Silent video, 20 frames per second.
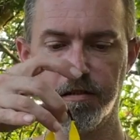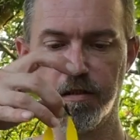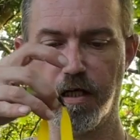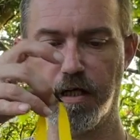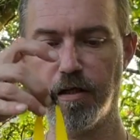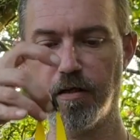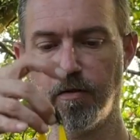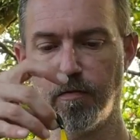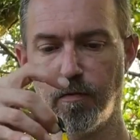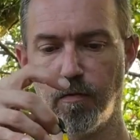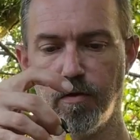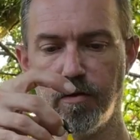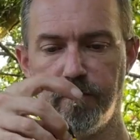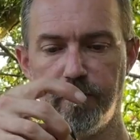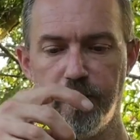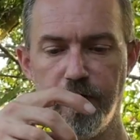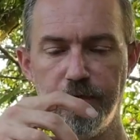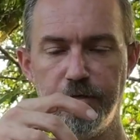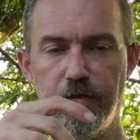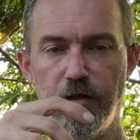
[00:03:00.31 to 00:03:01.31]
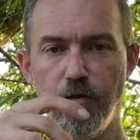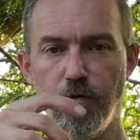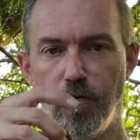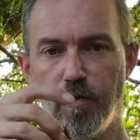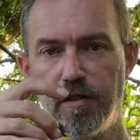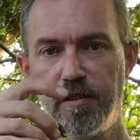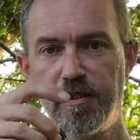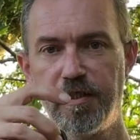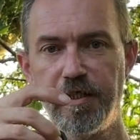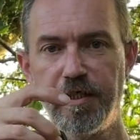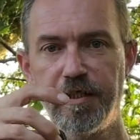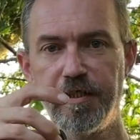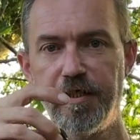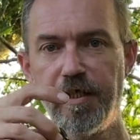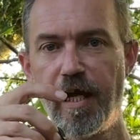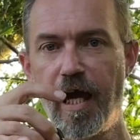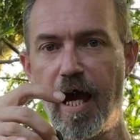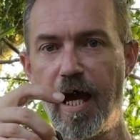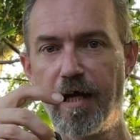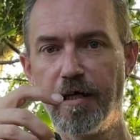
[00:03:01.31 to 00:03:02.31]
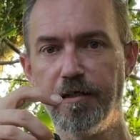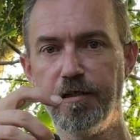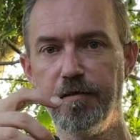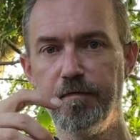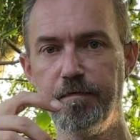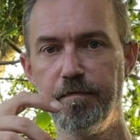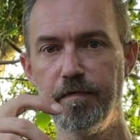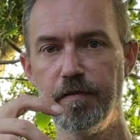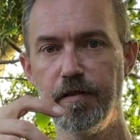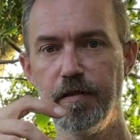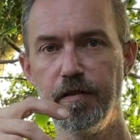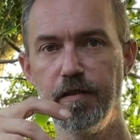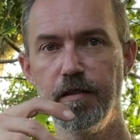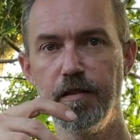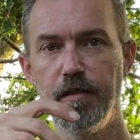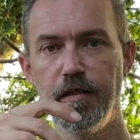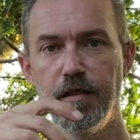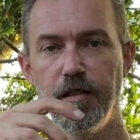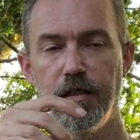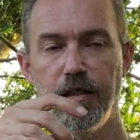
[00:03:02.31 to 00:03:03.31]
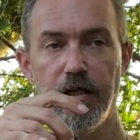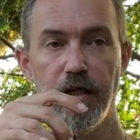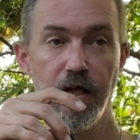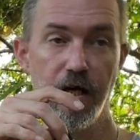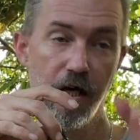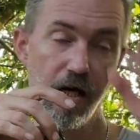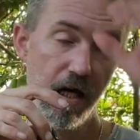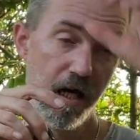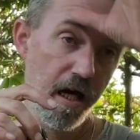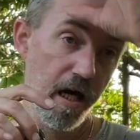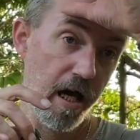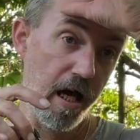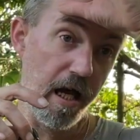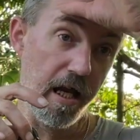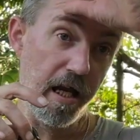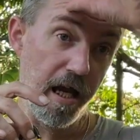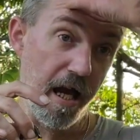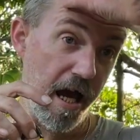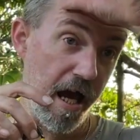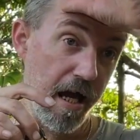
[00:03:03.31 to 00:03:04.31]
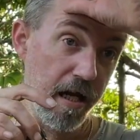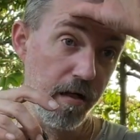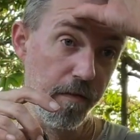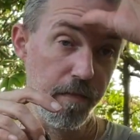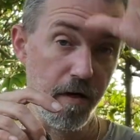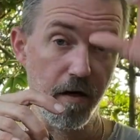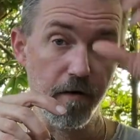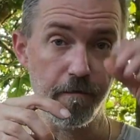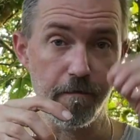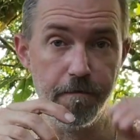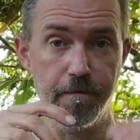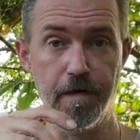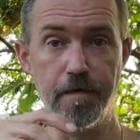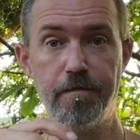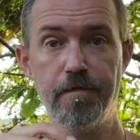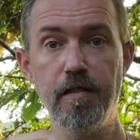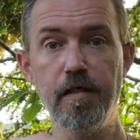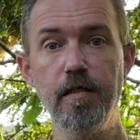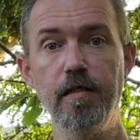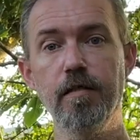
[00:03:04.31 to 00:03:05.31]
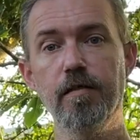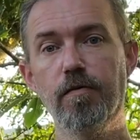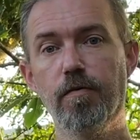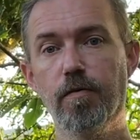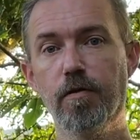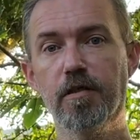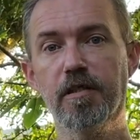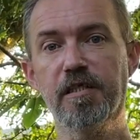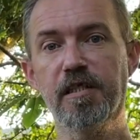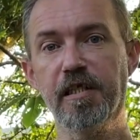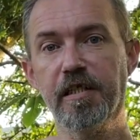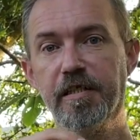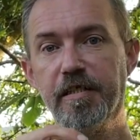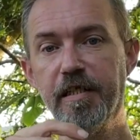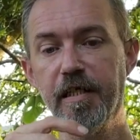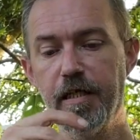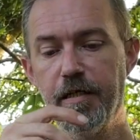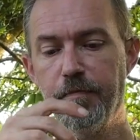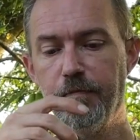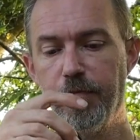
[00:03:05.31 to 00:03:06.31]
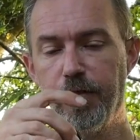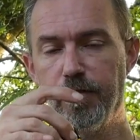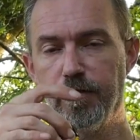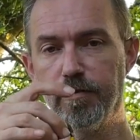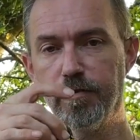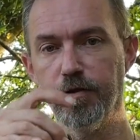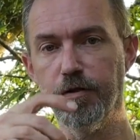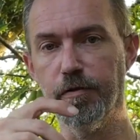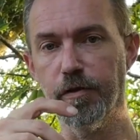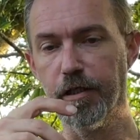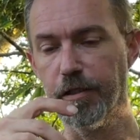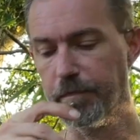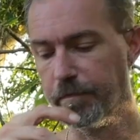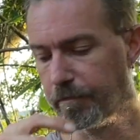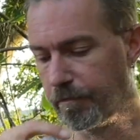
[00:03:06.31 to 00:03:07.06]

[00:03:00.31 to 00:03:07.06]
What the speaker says: I think, 150 or 160 active, and add about 50 or 60 mil to it.